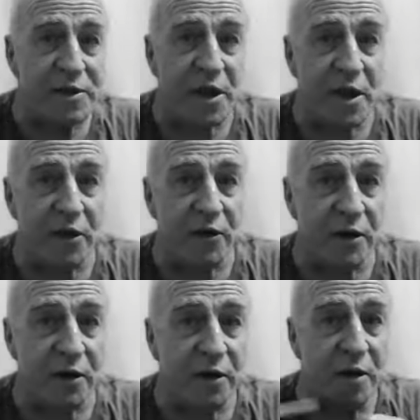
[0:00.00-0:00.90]

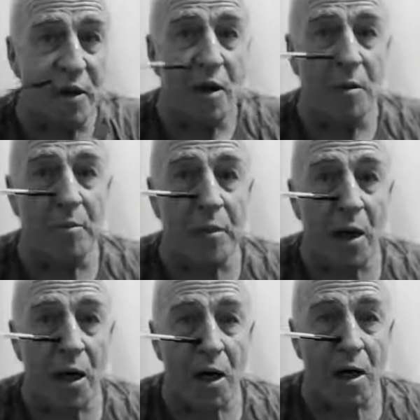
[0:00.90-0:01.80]
area
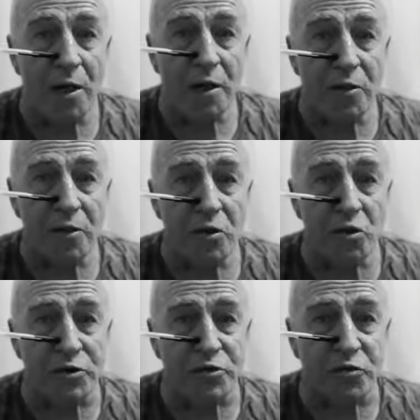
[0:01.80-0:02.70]
behind the
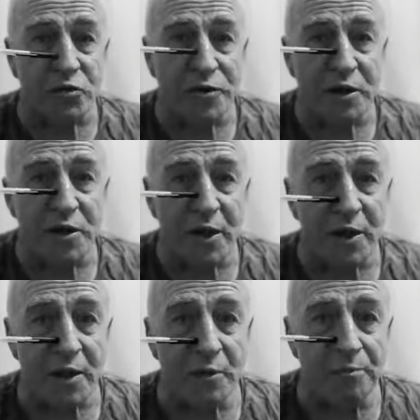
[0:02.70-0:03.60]
nostrils, in that
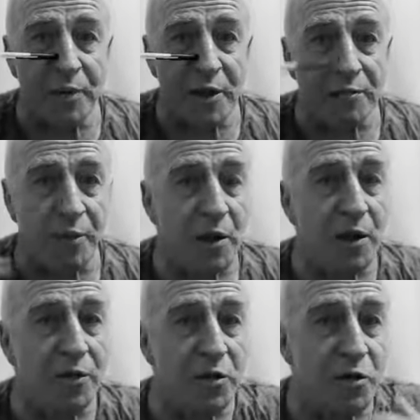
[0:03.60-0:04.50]
little pit
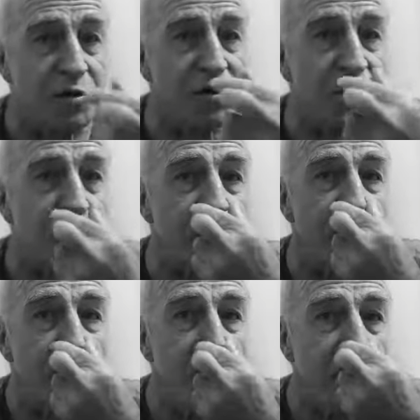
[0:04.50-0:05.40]
behind the nostrils.
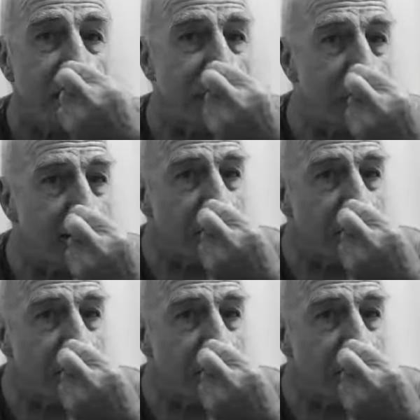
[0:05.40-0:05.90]
I get them to